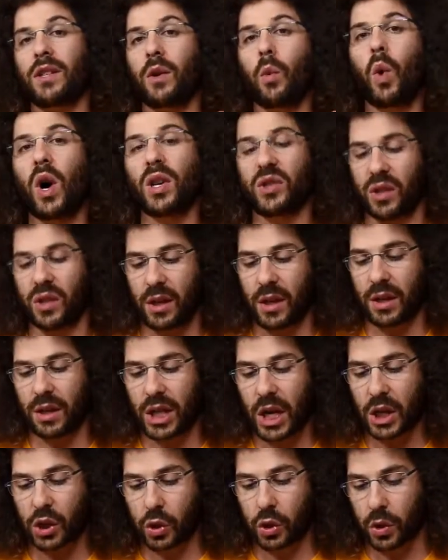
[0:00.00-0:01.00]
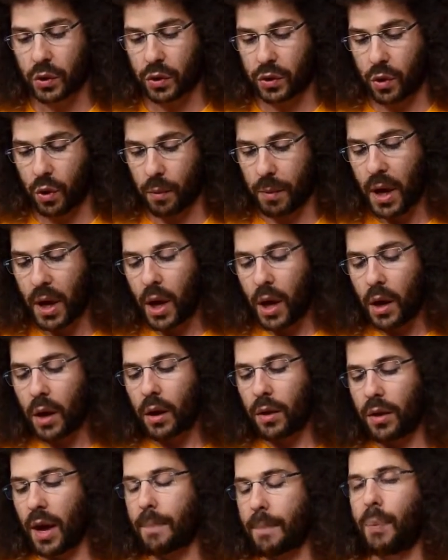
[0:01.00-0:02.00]
It wasn't digital zoom.
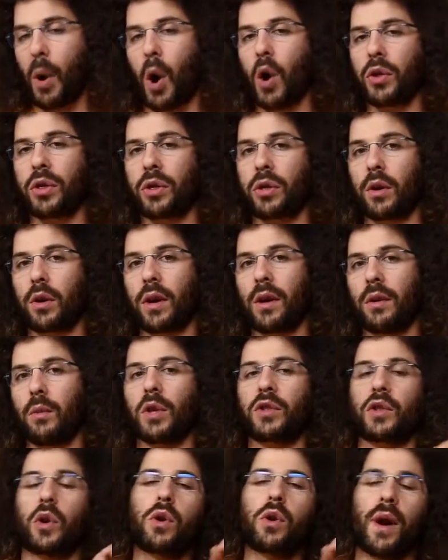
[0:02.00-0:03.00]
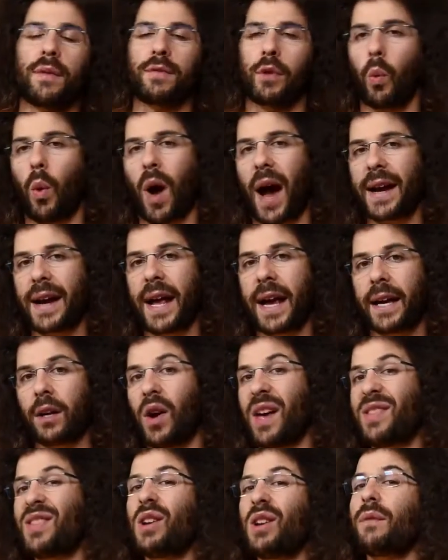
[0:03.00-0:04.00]
They both, well, so you have the wide
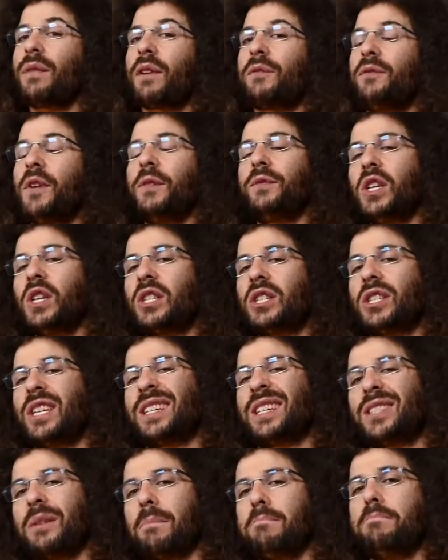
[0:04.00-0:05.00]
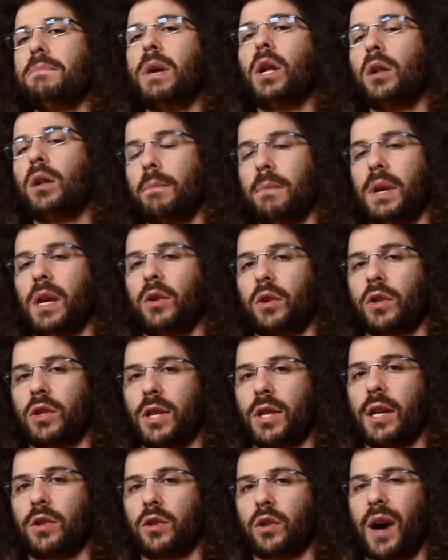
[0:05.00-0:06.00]
angle, and then you have a 56-millimeter
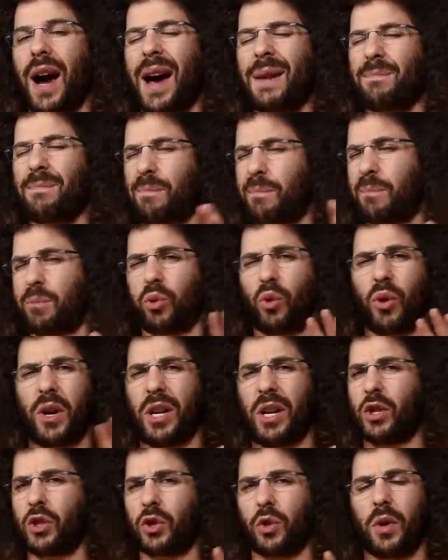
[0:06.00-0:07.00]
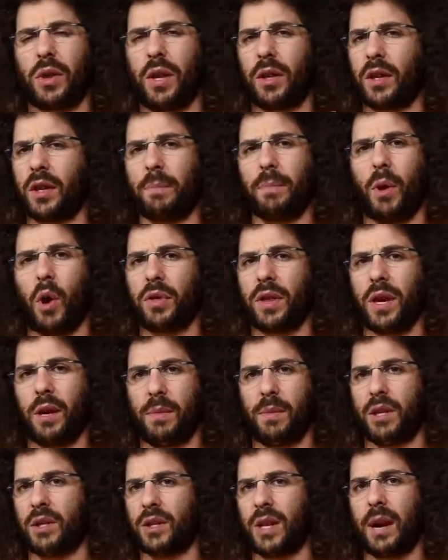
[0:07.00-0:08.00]
sensor. I'm pretty sure that they're both
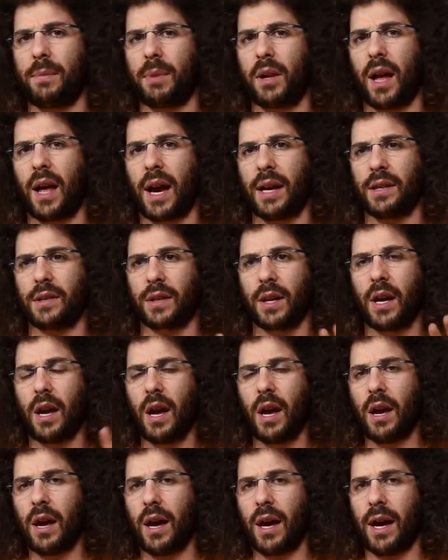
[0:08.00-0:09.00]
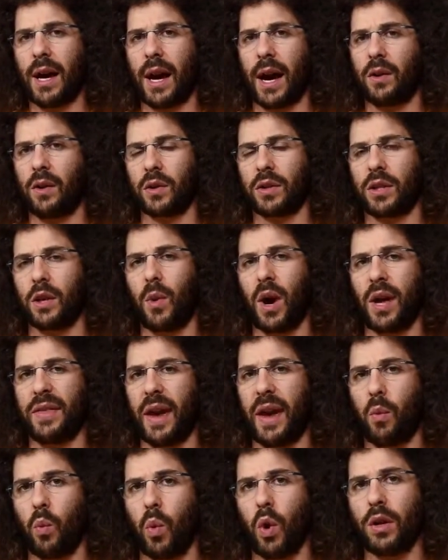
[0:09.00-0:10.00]
image stabilized. I don't see why
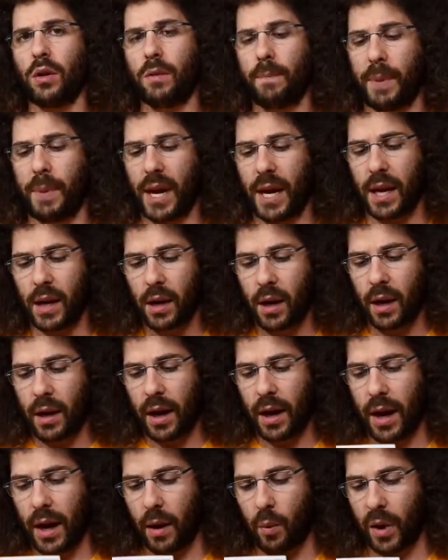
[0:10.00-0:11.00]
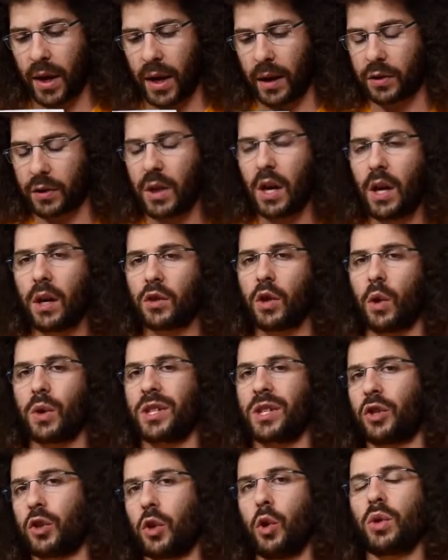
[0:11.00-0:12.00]
they wouldn't be. What else? So
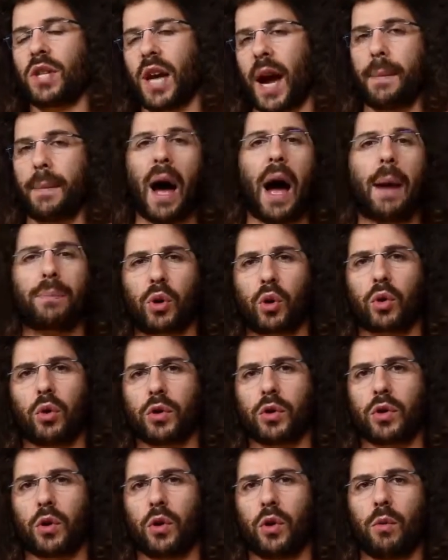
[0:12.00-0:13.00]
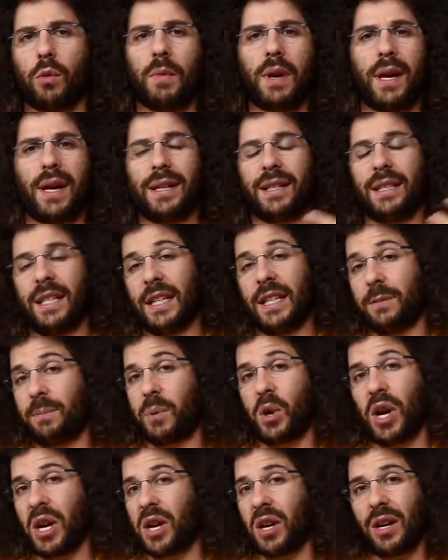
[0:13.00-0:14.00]
it's a 2-time optical zoom. It's
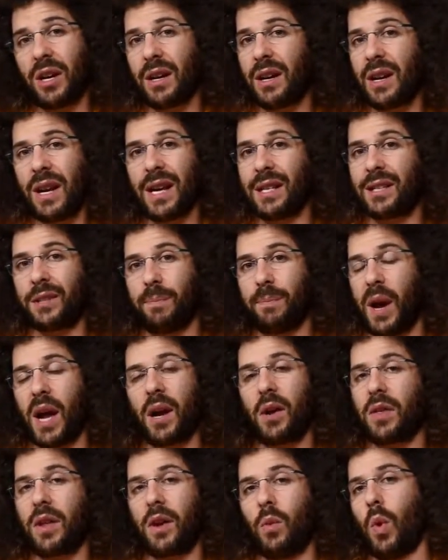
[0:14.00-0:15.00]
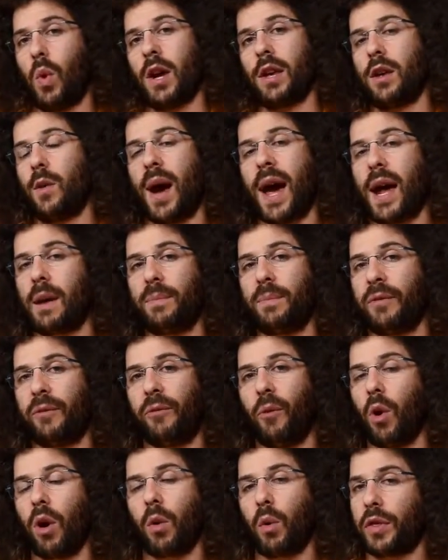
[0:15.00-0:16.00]
pretty good. It's better than what you had
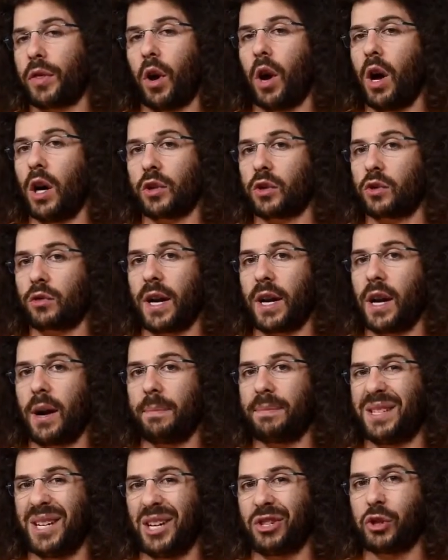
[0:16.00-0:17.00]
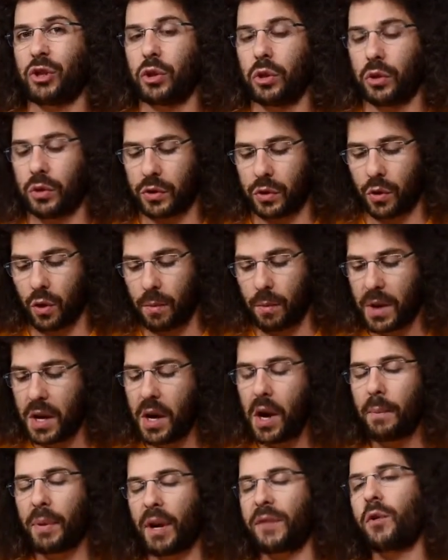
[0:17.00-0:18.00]
before with all straight-up digital zoom.
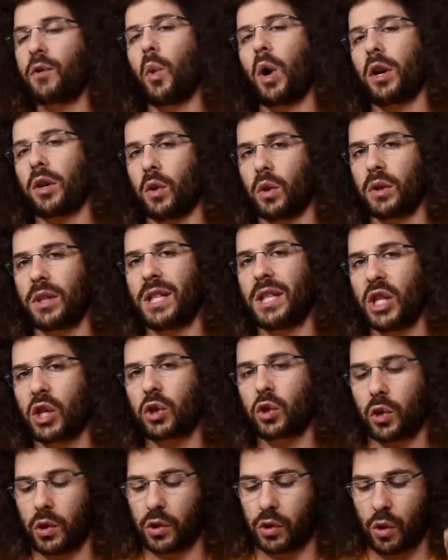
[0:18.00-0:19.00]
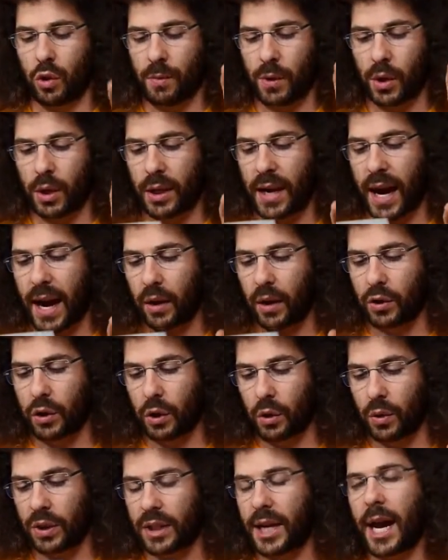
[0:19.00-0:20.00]
But if you want to go into digital zoom, you can now
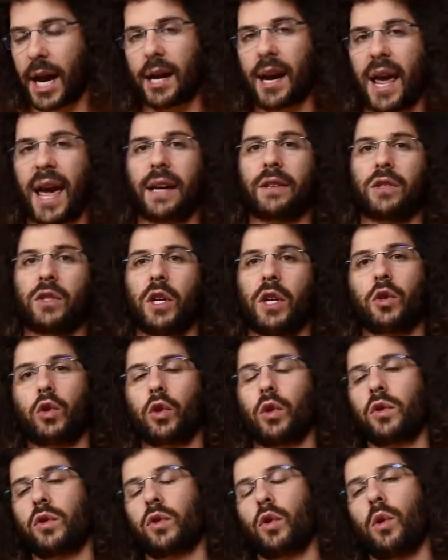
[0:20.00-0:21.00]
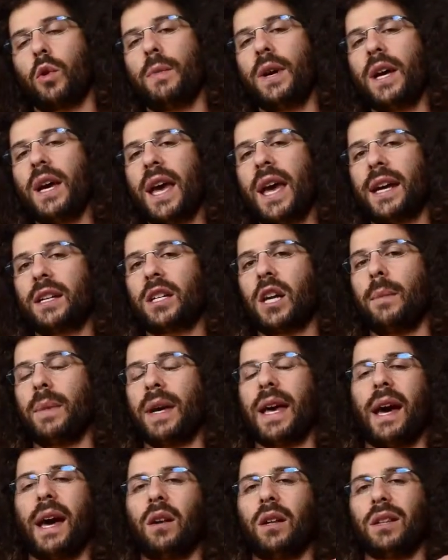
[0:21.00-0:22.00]
do 10x digital zoom. And
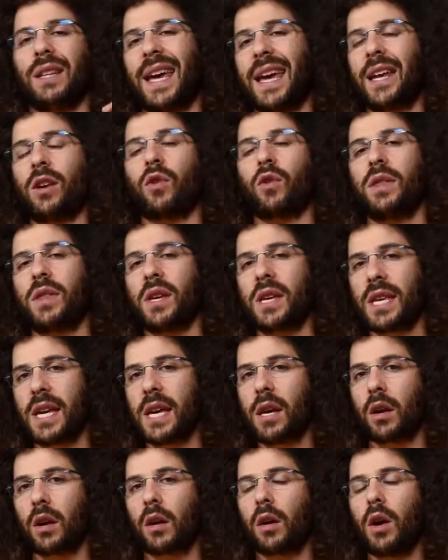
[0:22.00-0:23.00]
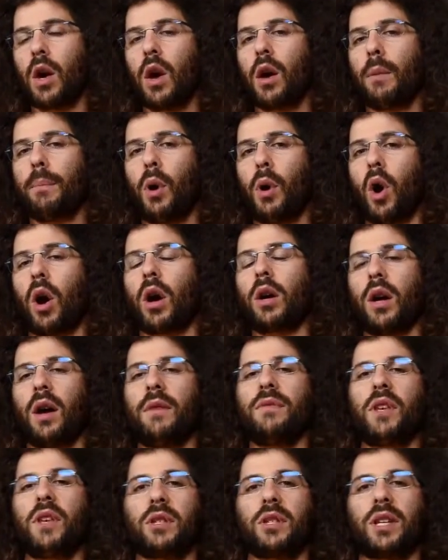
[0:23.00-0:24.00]
coming out later in the year, part
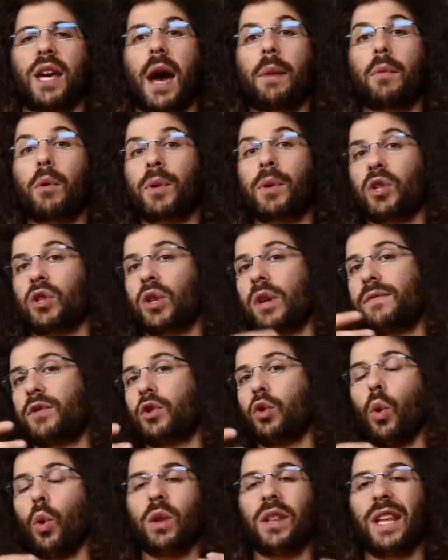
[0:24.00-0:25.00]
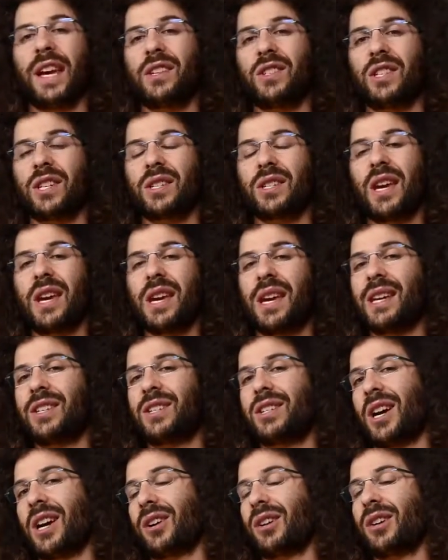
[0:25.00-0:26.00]
of this camera, because you have dual lenses,
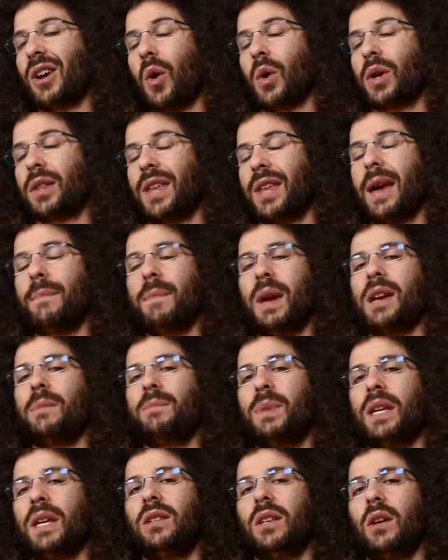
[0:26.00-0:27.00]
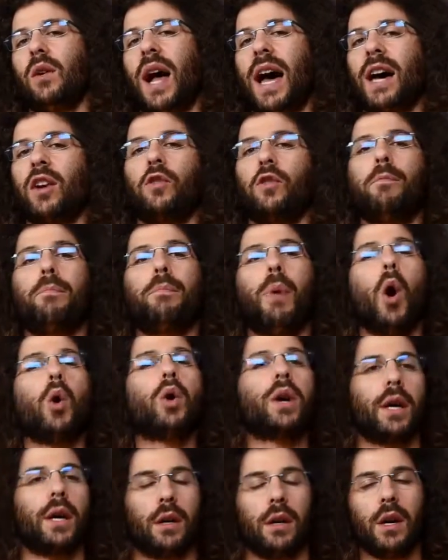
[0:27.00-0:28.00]
is they made a big deal out of
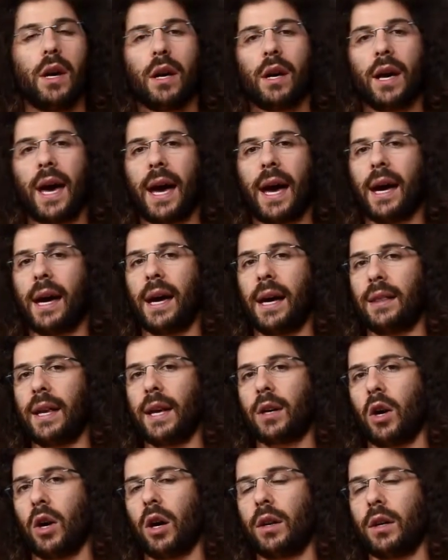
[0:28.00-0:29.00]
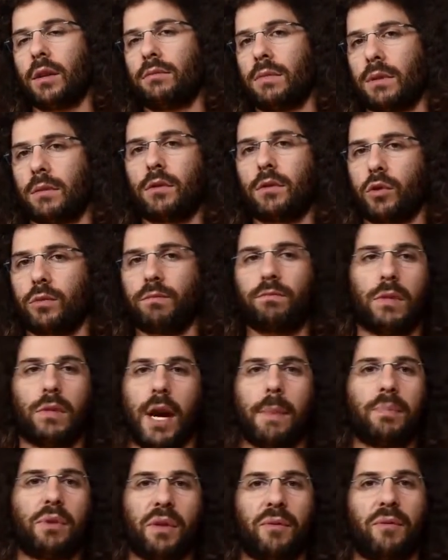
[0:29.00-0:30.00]
bokeh, and they called it
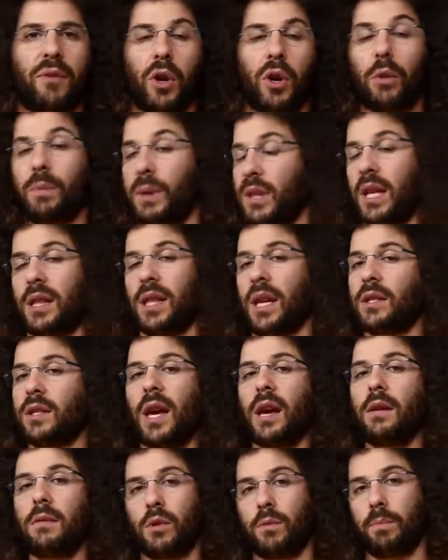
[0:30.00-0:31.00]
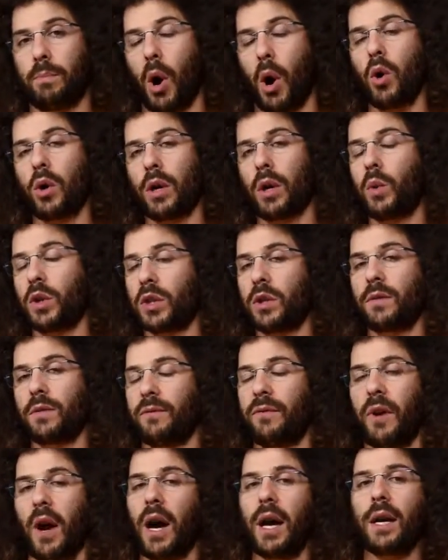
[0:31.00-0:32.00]
depth of field, but then they said bokeh, which is
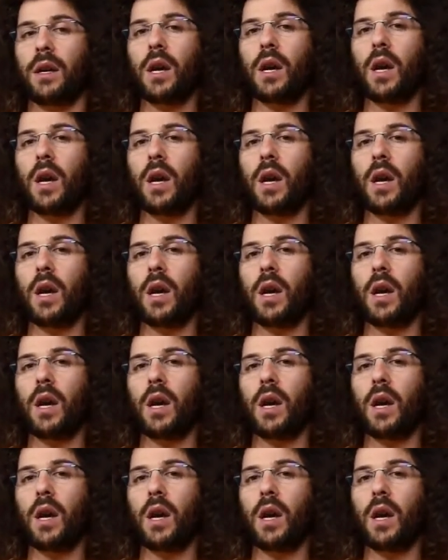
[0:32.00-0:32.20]
fine.